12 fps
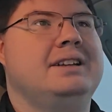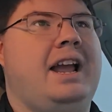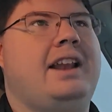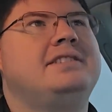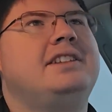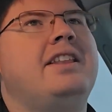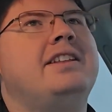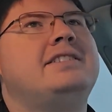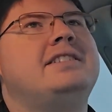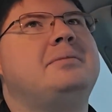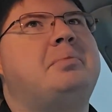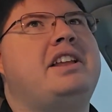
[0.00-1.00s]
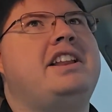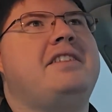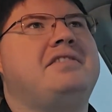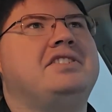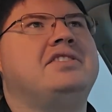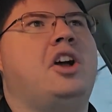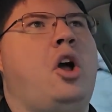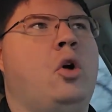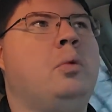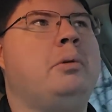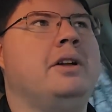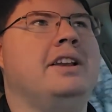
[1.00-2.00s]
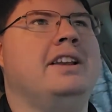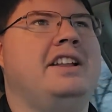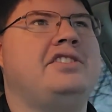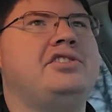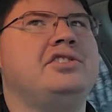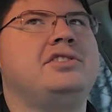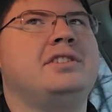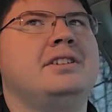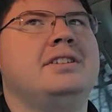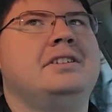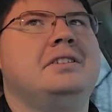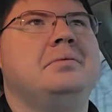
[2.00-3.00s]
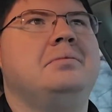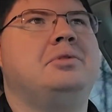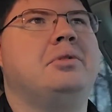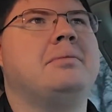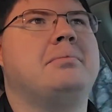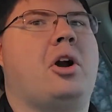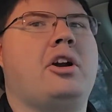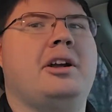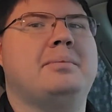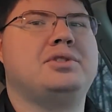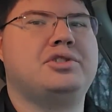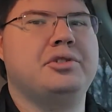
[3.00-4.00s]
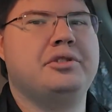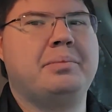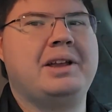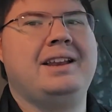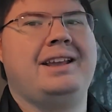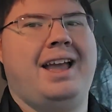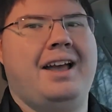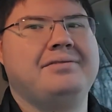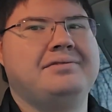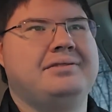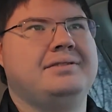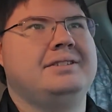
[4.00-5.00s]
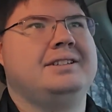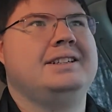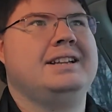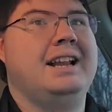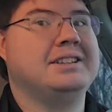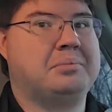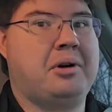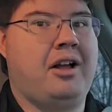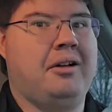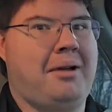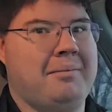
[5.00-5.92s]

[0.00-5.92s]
And it's not like the PDF doesn't open, it's just doing markups to the PDF is a problem.